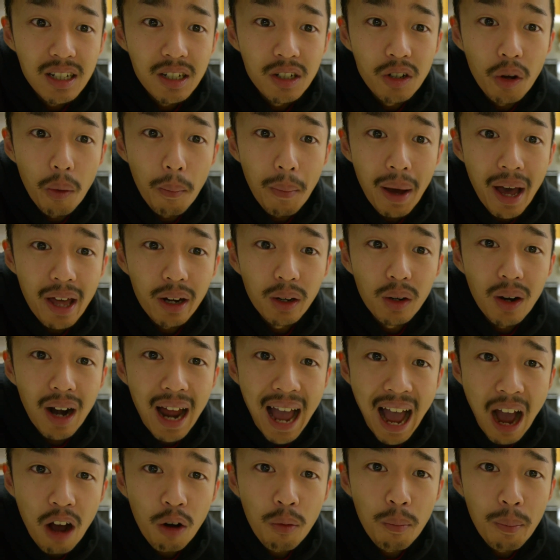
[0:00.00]
no matter
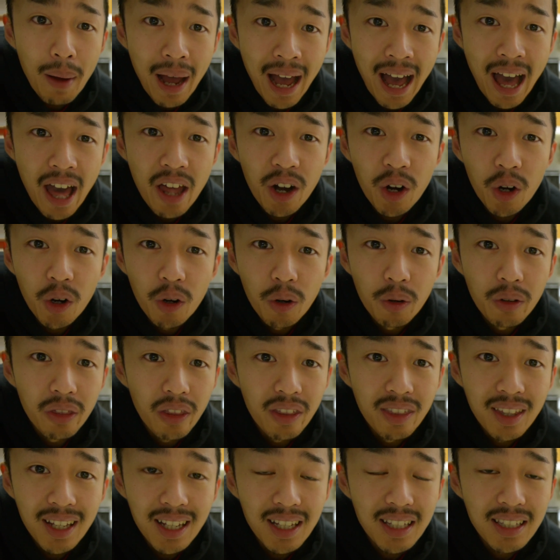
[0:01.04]
how bad or
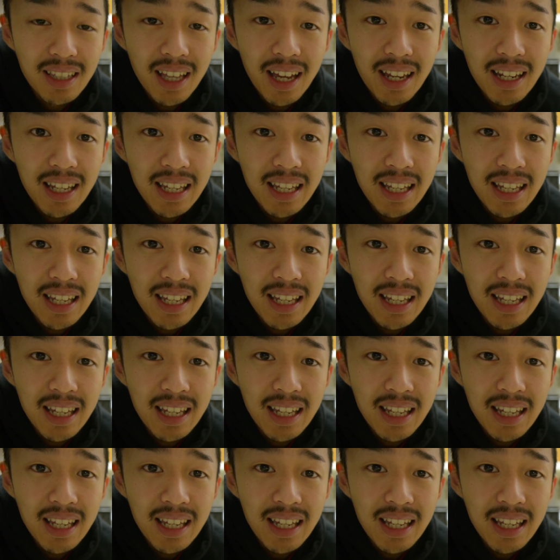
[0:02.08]
things that